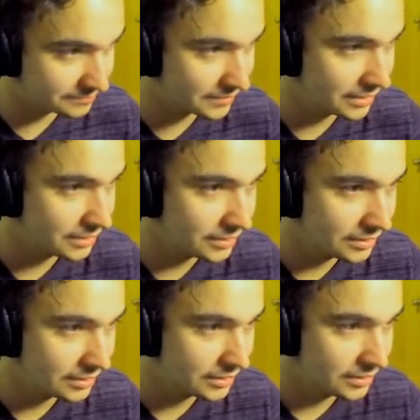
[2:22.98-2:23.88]

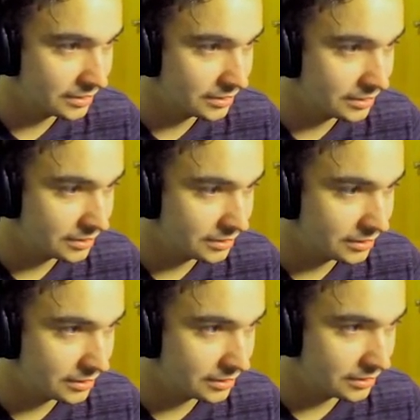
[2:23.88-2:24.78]
(silence)